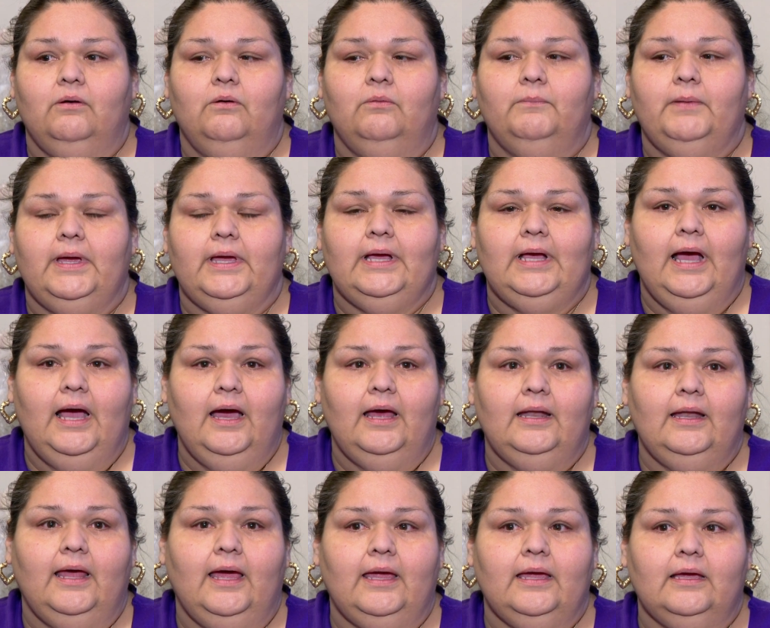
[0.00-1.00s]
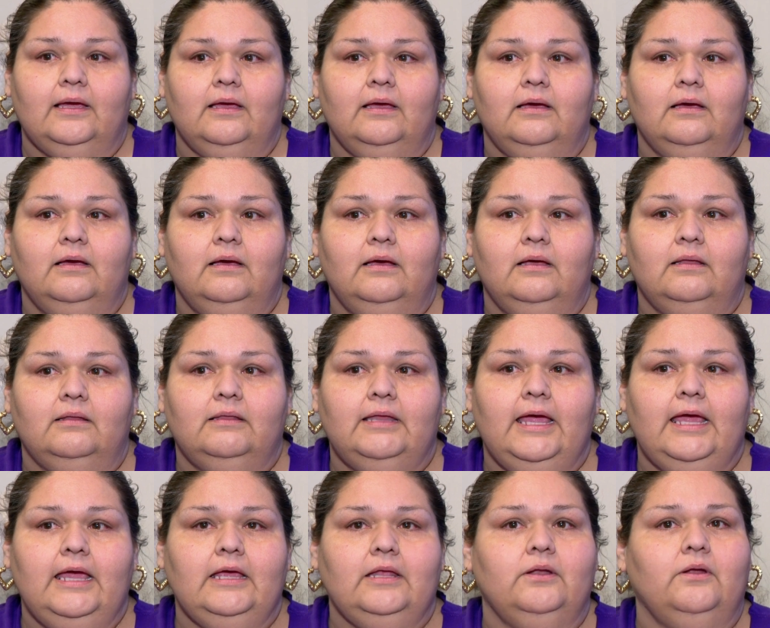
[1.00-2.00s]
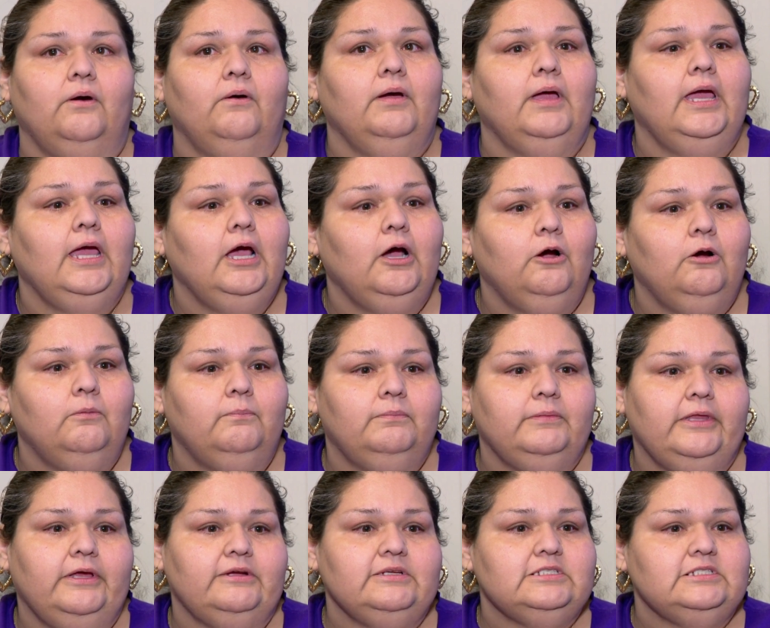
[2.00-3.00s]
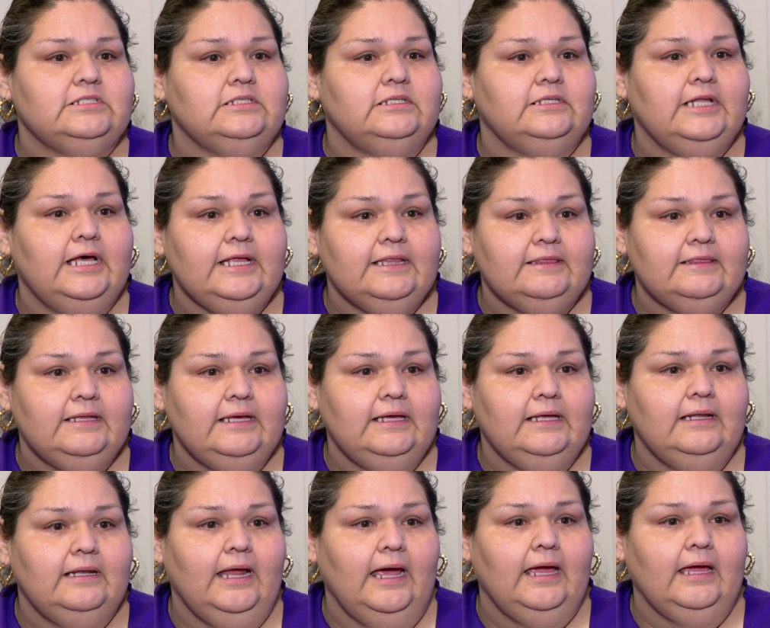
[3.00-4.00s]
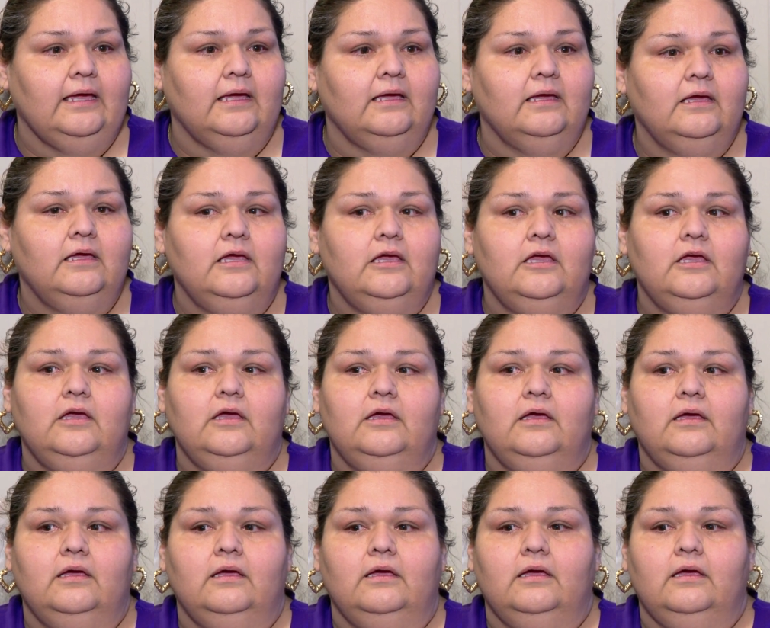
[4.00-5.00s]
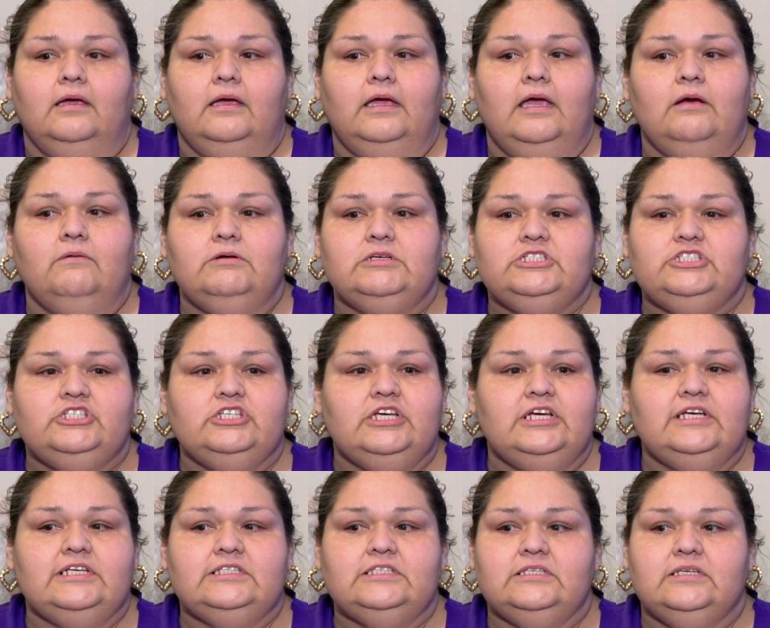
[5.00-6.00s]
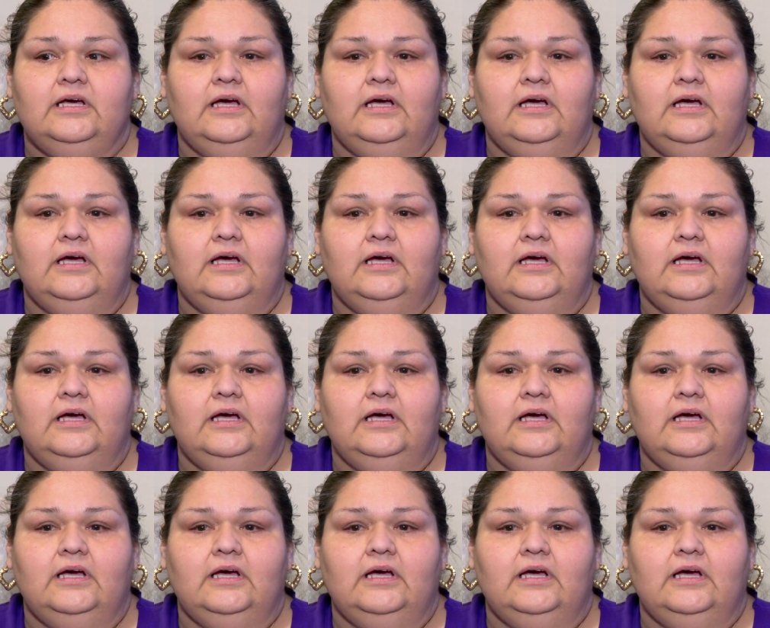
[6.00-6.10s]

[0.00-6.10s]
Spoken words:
oh my God, like, they ain't no help. There's nothing, like, it was just